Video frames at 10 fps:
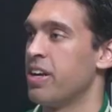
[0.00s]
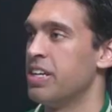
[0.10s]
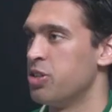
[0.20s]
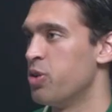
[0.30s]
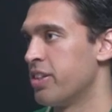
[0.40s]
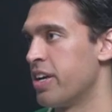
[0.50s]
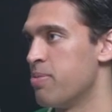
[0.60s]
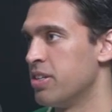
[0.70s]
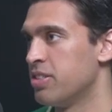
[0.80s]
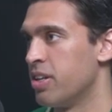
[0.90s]
yes, you were at the game
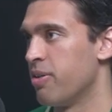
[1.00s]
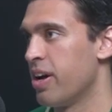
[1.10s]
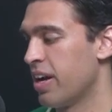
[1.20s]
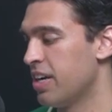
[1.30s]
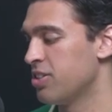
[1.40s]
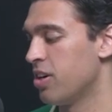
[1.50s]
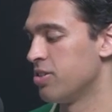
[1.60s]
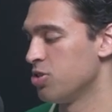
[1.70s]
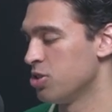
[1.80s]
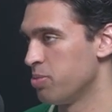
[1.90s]
yesterday, right? Like yeah. I saw on
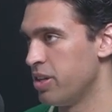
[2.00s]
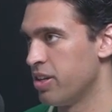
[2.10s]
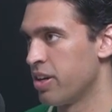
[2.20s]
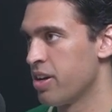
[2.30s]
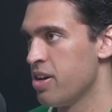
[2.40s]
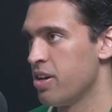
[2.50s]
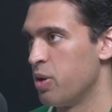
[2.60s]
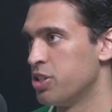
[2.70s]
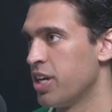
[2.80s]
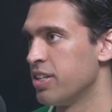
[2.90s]
social media, like they
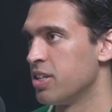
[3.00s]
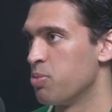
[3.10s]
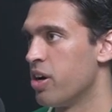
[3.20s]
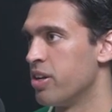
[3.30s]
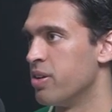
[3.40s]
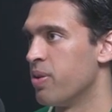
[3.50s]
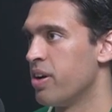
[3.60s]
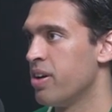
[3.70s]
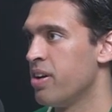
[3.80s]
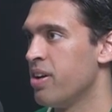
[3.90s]
were chanting Bronny,
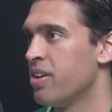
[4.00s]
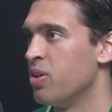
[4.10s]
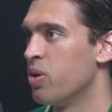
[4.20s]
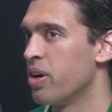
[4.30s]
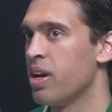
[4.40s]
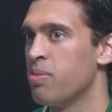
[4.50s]
right? At the end of the game.